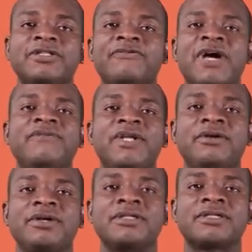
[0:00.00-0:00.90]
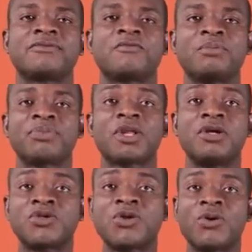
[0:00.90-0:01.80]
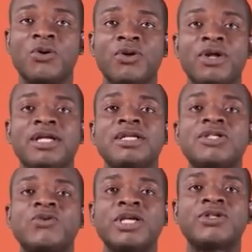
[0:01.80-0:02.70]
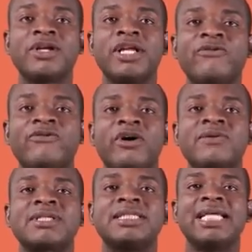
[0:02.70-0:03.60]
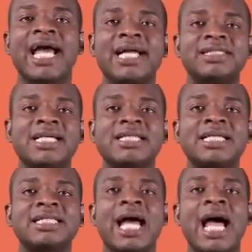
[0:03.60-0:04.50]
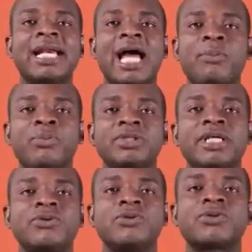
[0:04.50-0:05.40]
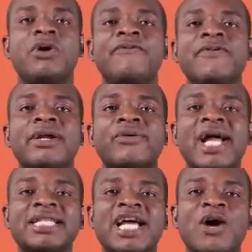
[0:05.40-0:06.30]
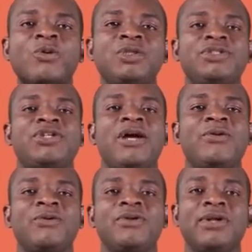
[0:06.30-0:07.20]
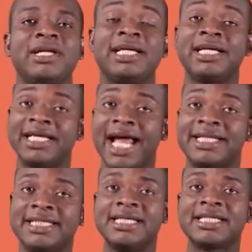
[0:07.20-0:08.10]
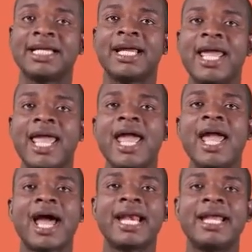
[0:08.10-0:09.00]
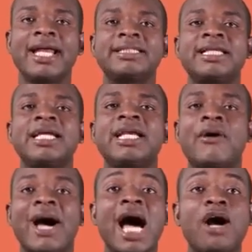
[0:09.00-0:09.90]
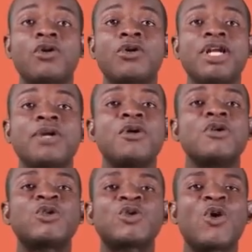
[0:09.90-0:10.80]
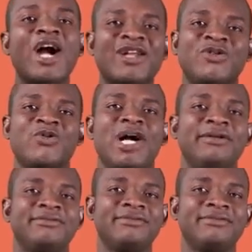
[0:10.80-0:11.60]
45 degrees. So, this question involves the adjacent and hypotenuse of a right-angled triangle, that is, A and H in our acronym SOHCAHTOA.